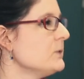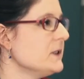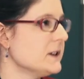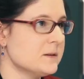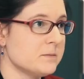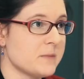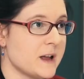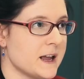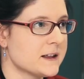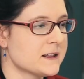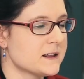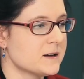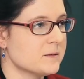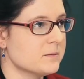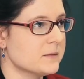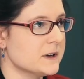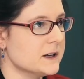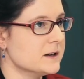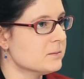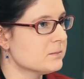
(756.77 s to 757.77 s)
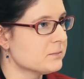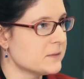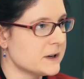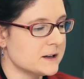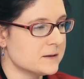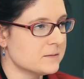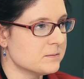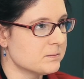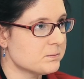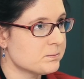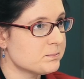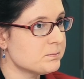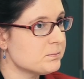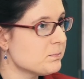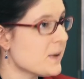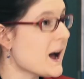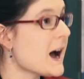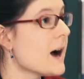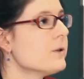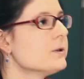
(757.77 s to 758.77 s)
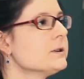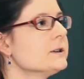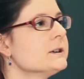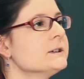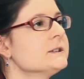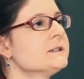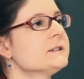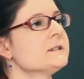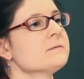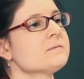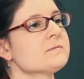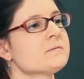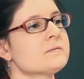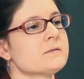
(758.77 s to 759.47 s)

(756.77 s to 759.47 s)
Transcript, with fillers: We can make them in, in powders.